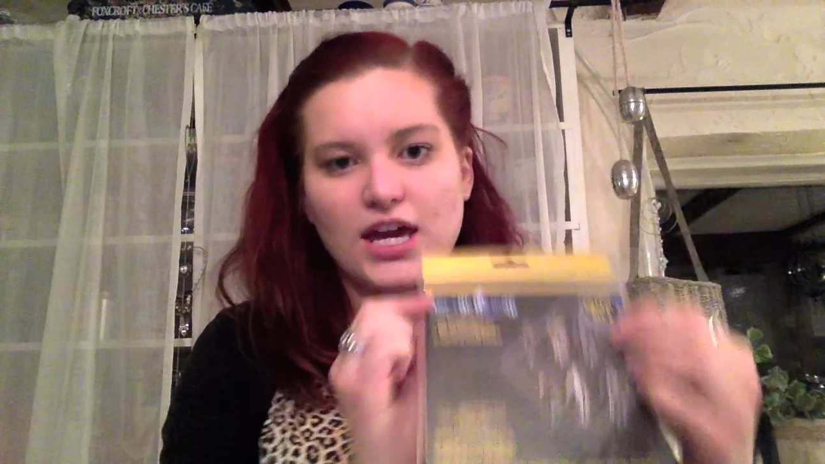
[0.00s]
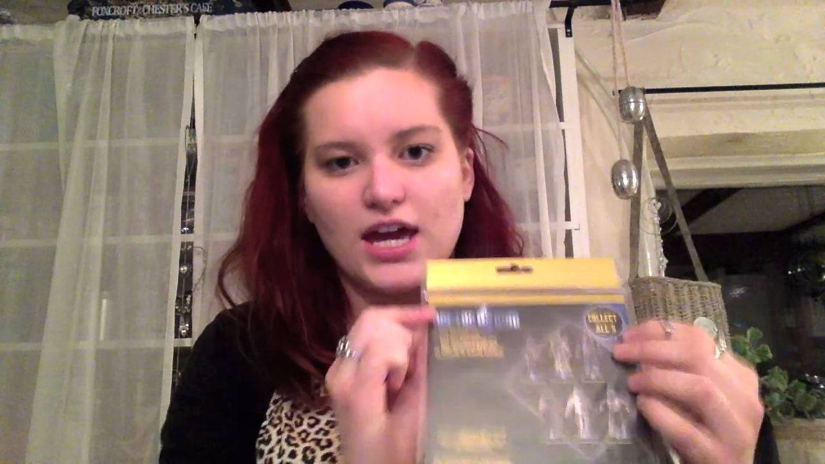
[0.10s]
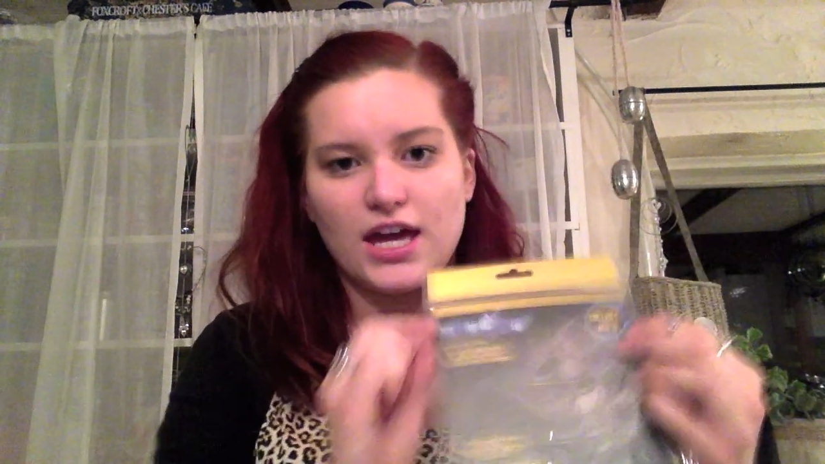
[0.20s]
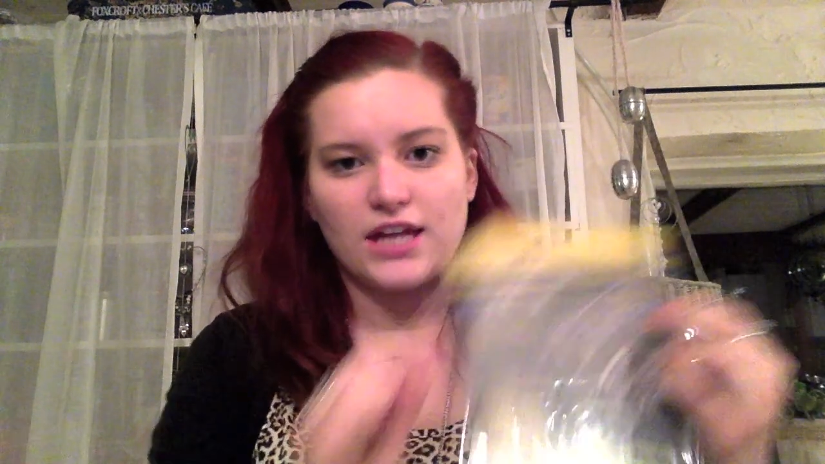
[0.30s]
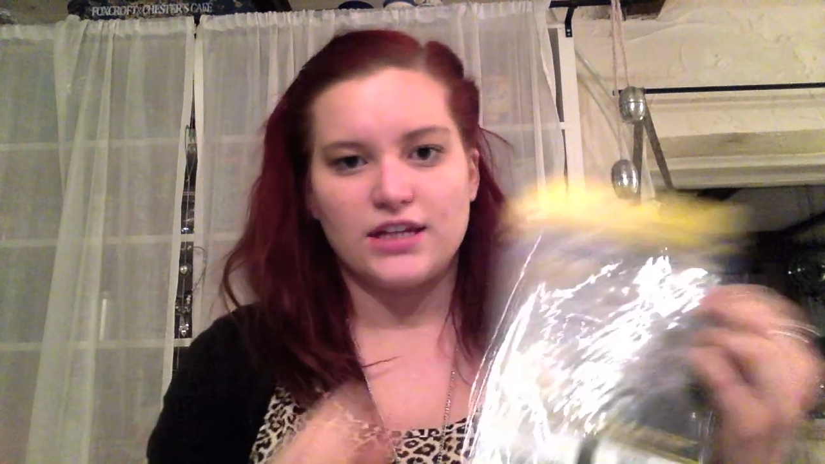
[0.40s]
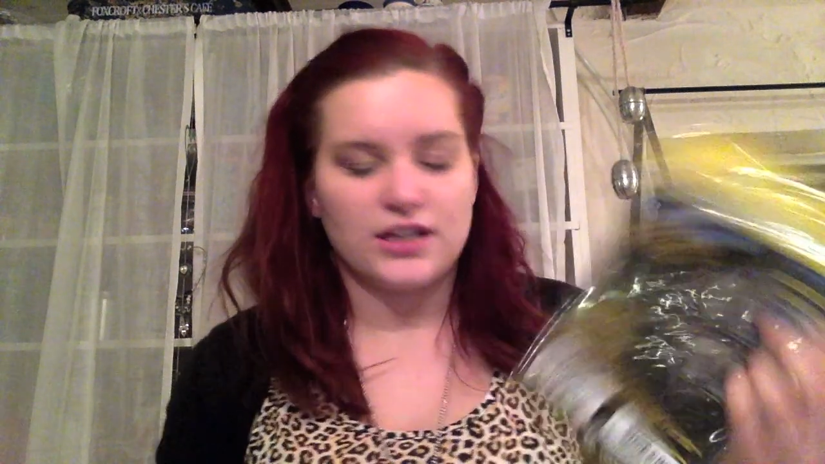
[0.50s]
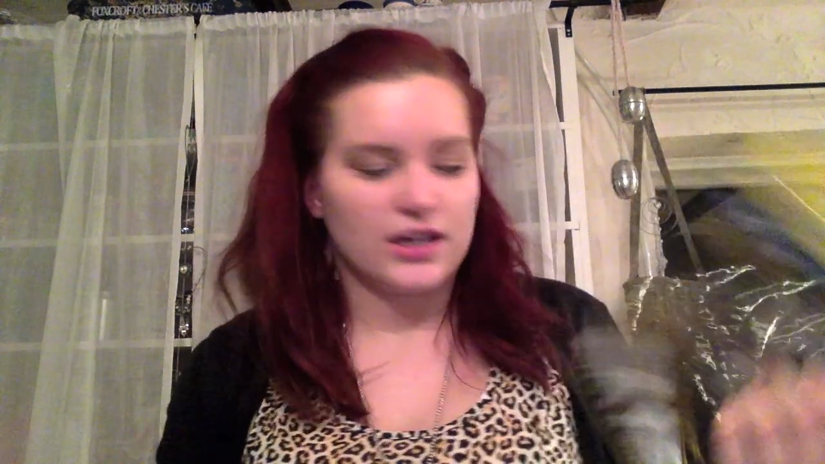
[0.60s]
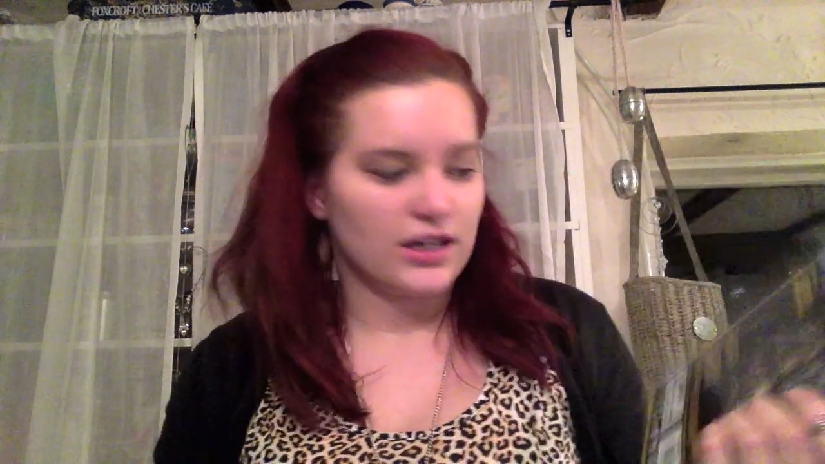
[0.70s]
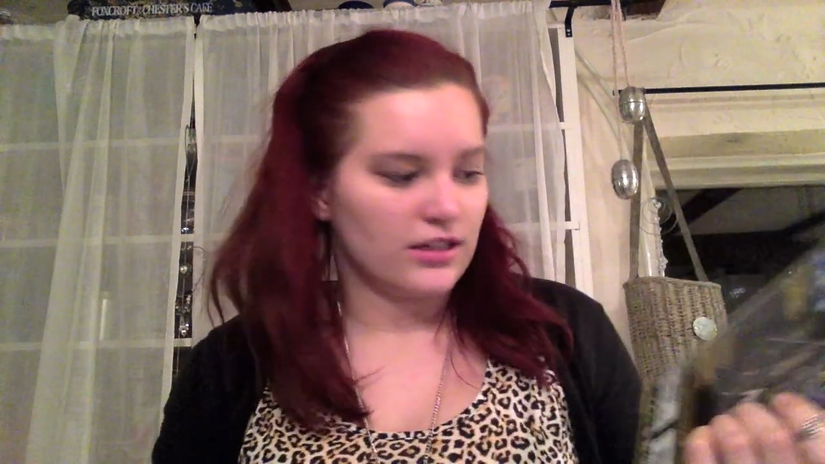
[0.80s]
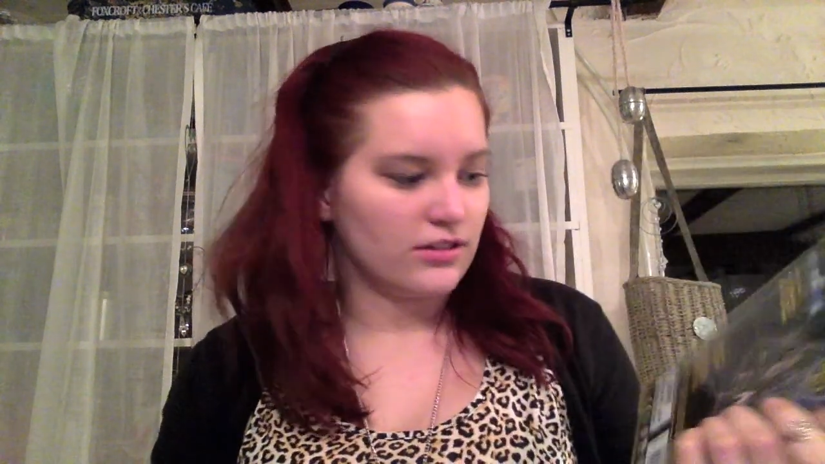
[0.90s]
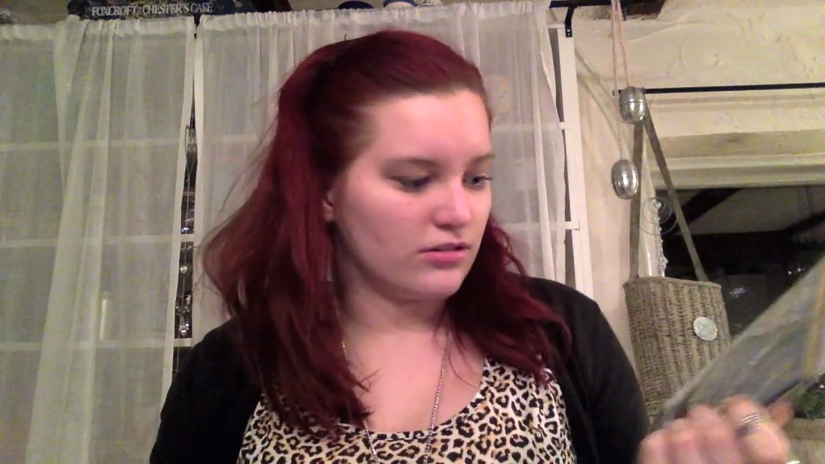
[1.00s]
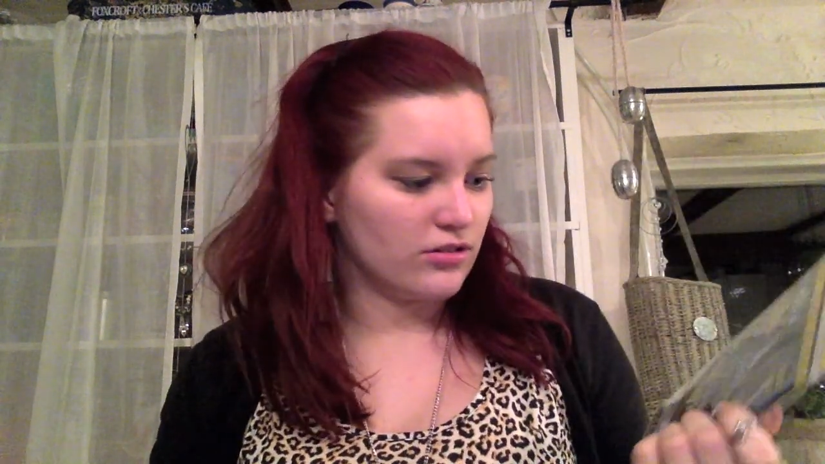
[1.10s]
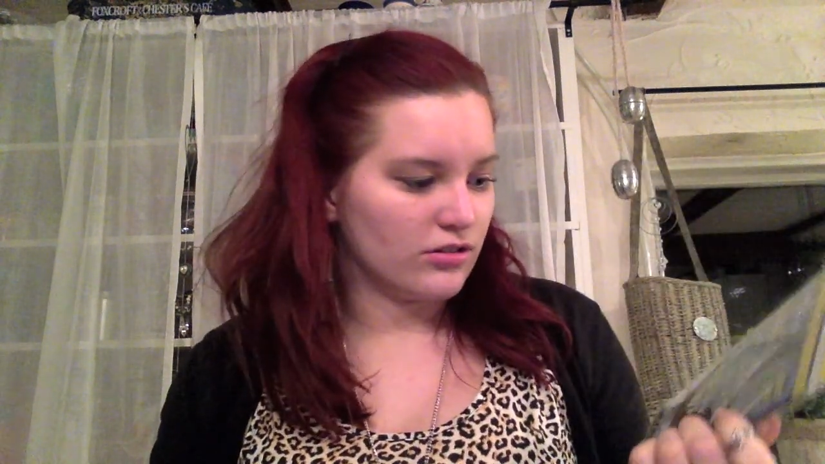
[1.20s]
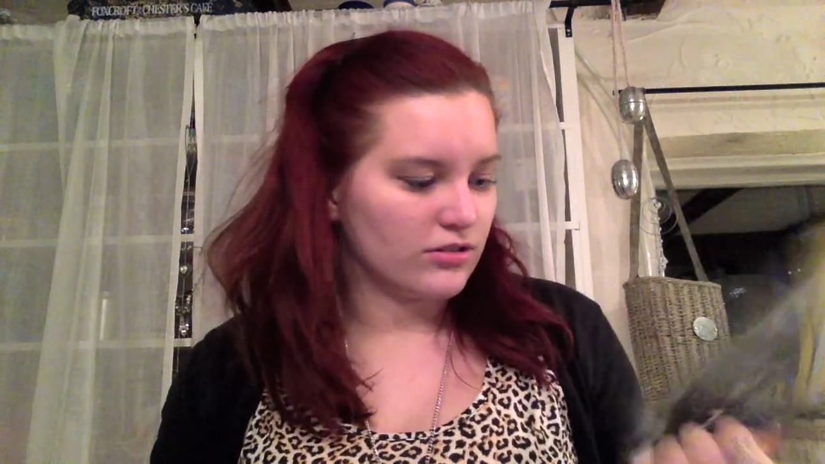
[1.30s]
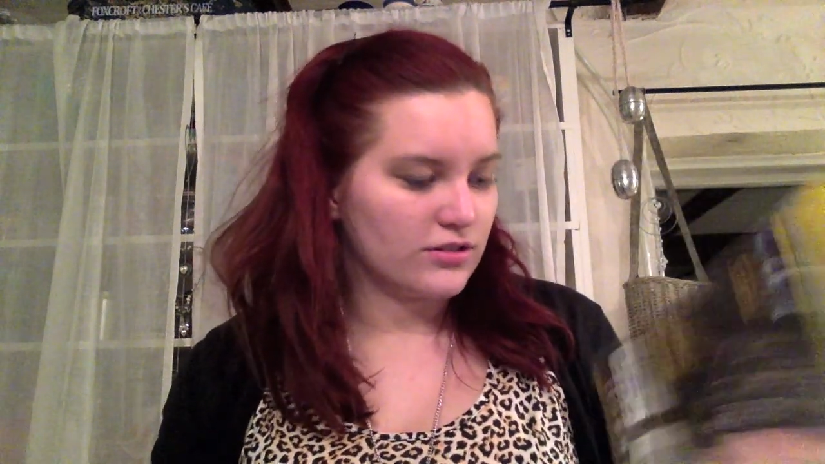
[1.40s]
and I could
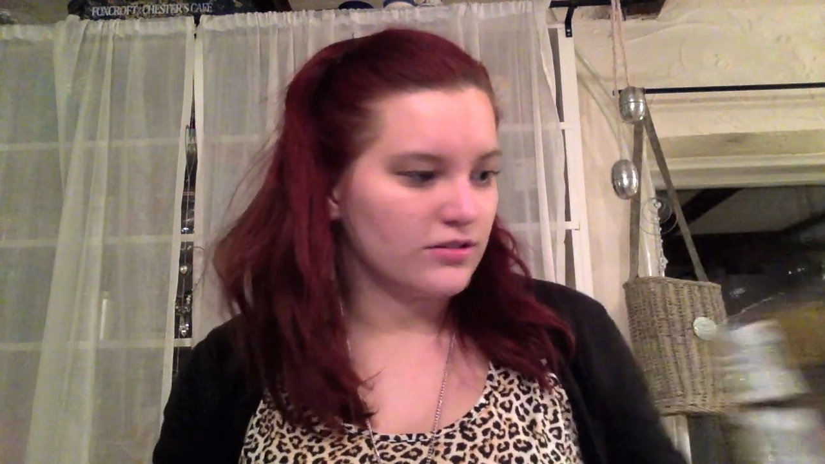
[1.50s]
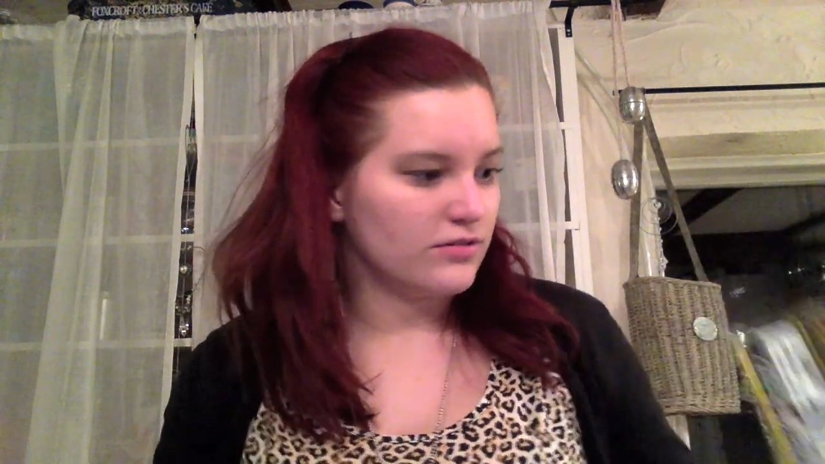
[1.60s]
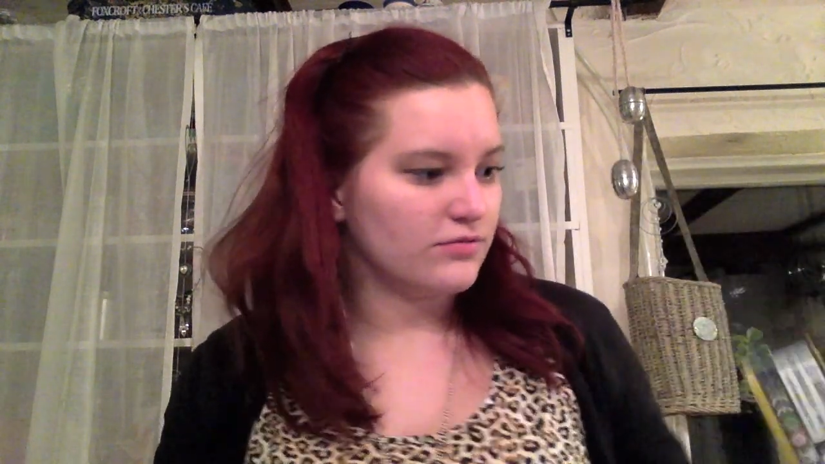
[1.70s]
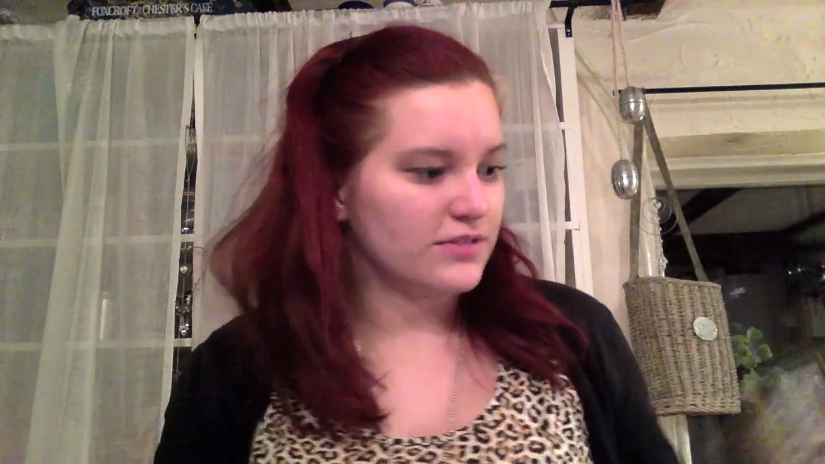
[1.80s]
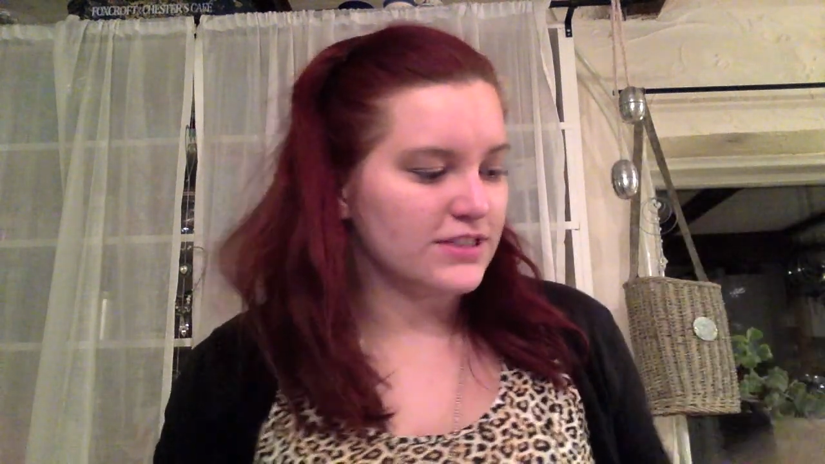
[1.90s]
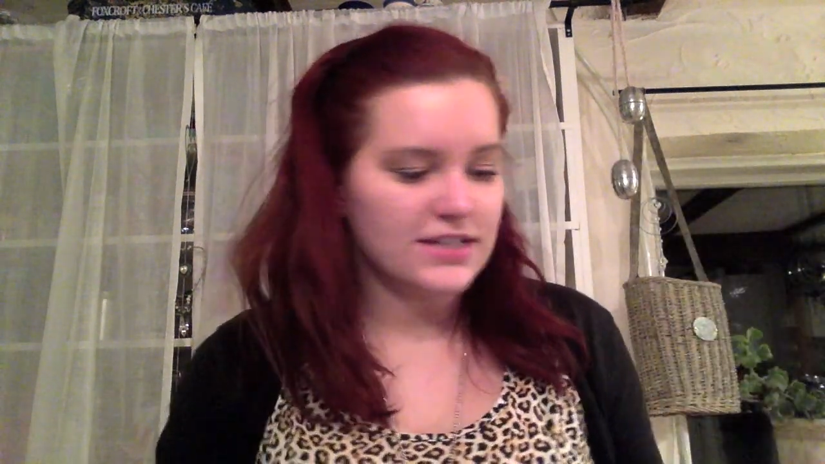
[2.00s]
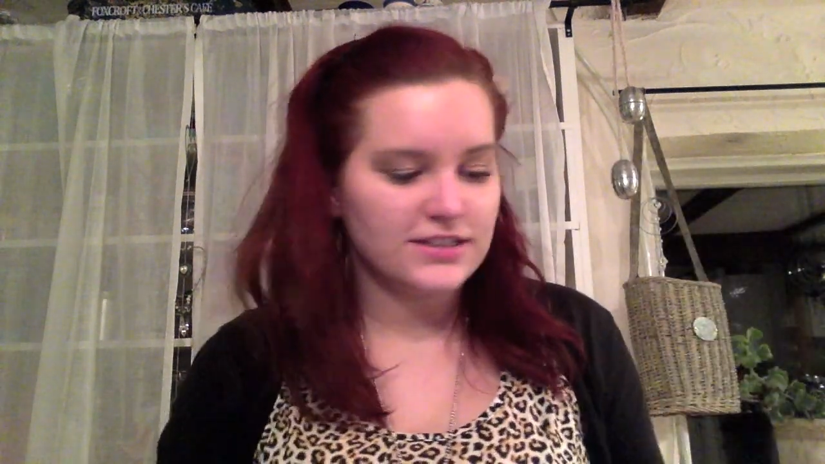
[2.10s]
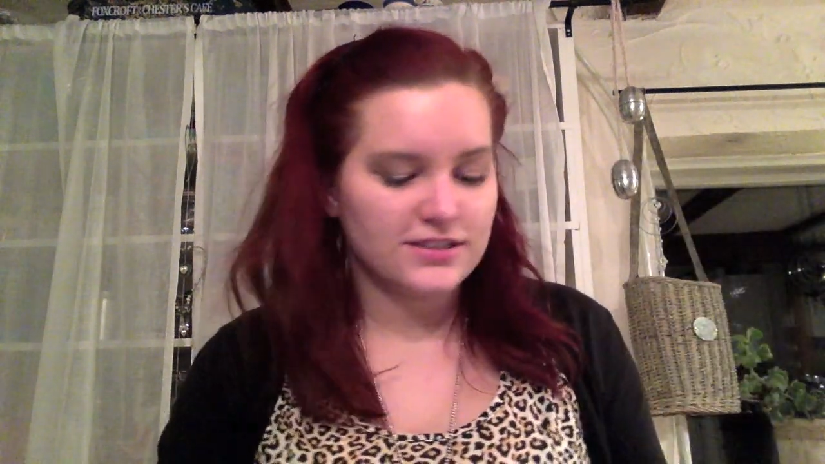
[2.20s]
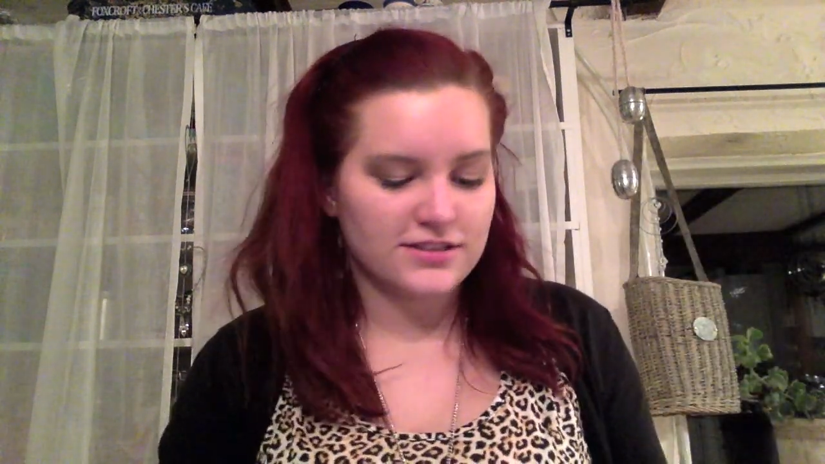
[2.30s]
not resist.